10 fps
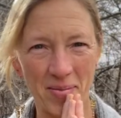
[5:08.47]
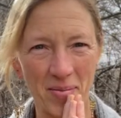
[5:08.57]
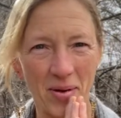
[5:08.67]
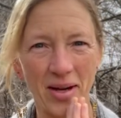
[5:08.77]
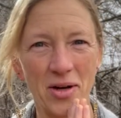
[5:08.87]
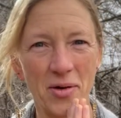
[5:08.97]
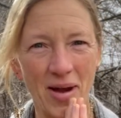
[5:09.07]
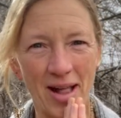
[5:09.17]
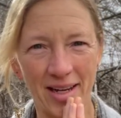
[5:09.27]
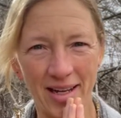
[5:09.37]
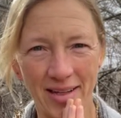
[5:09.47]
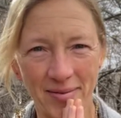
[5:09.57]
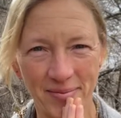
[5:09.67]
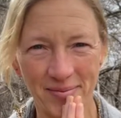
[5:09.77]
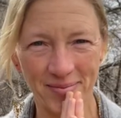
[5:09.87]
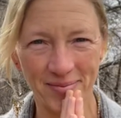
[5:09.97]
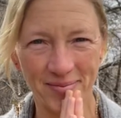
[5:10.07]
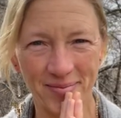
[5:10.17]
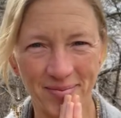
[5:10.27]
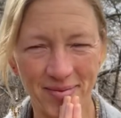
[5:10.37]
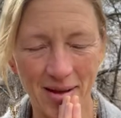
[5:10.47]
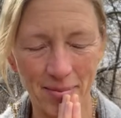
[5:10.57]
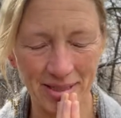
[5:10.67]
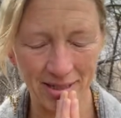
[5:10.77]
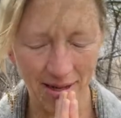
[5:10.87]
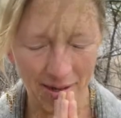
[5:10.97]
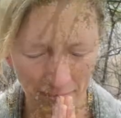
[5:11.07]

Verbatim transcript: Bring it into reality. Namaste.